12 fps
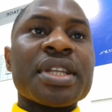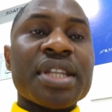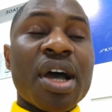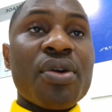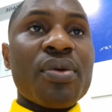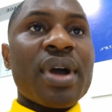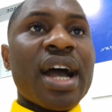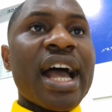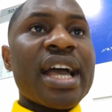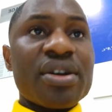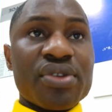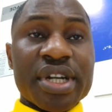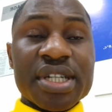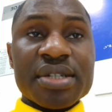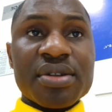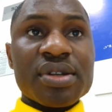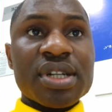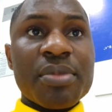Now, I already
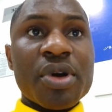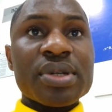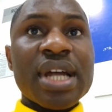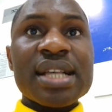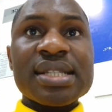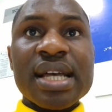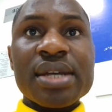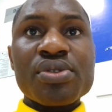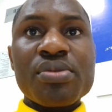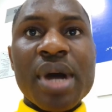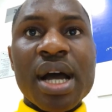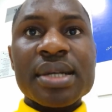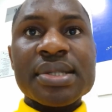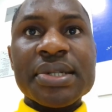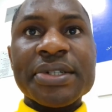talked about asylum as...